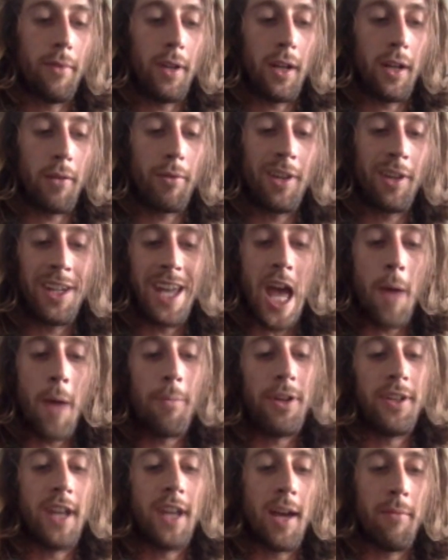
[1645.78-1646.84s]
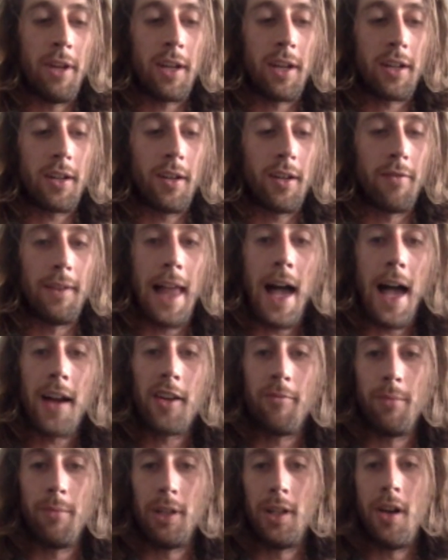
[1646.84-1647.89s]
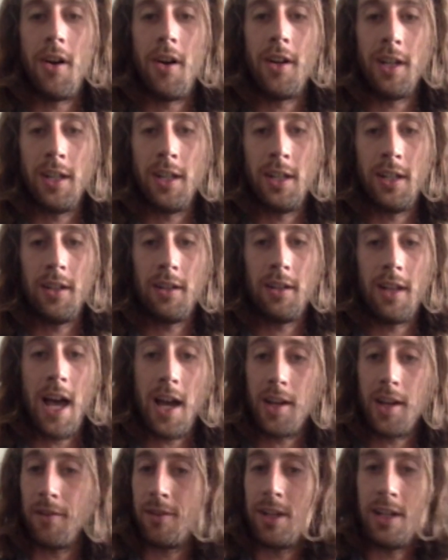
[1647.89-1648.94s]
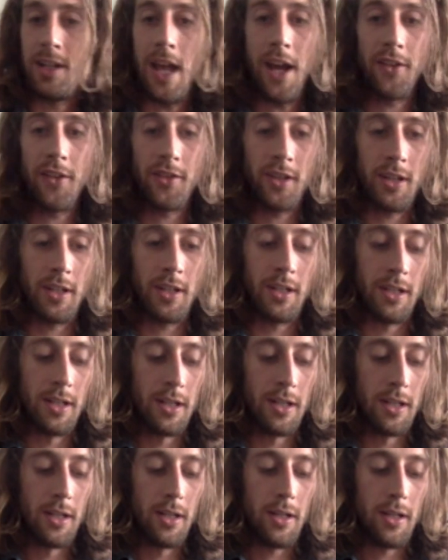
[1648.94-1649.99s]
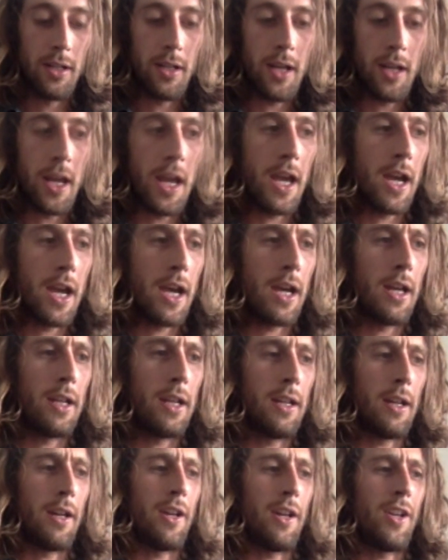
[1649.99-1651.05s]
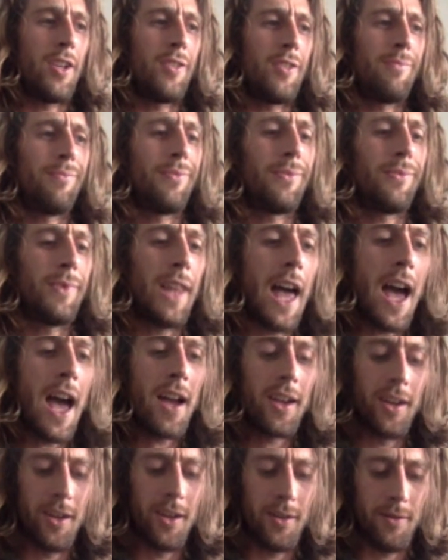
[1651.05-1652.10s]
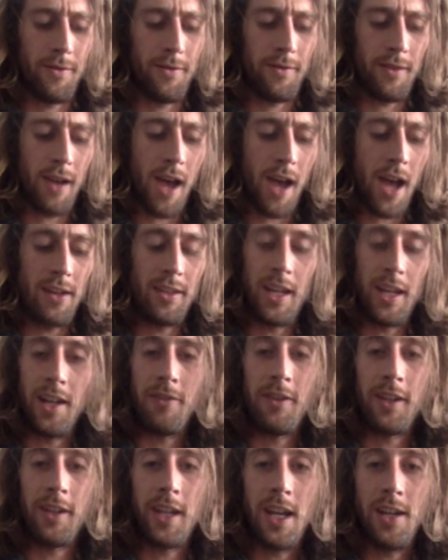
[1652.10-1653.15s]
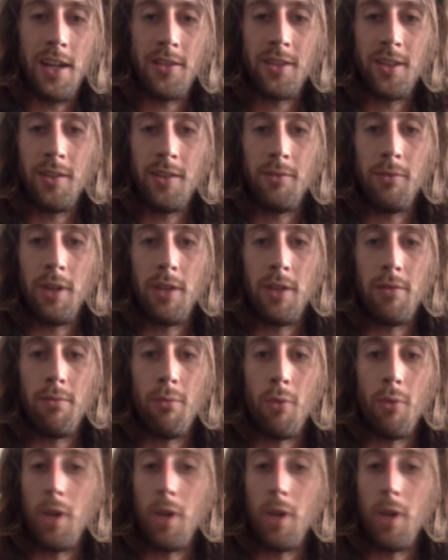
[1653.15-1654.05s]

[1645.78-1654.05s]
really epidemic of lack of belonging, lack of connection, and lack of identification with one